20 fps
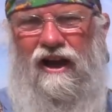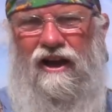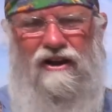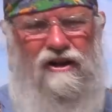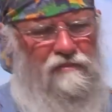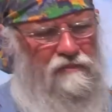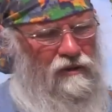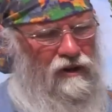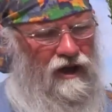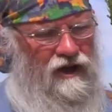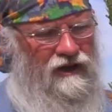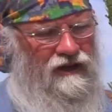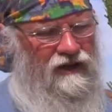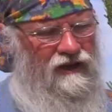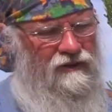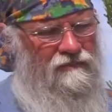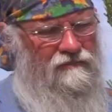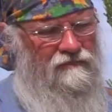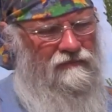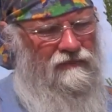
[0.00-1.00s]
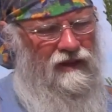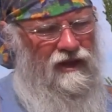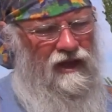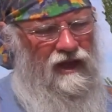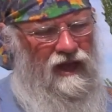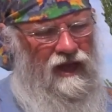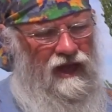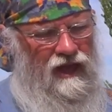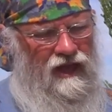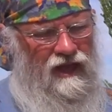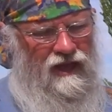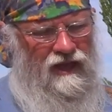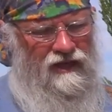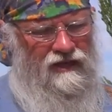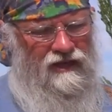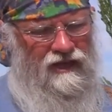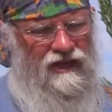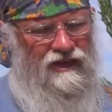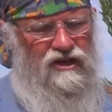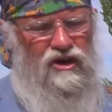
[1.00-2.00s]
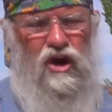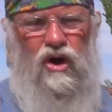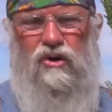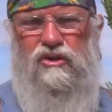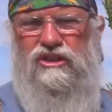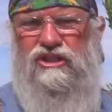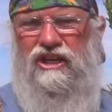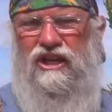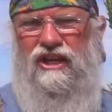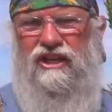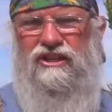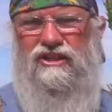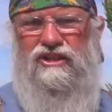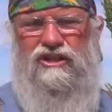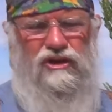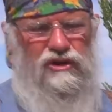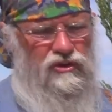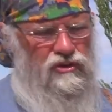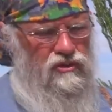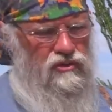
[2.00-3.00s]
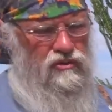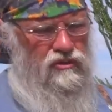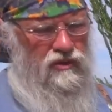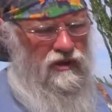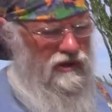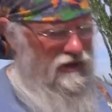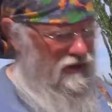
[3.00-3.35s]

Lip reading: lighter plug, and it goes into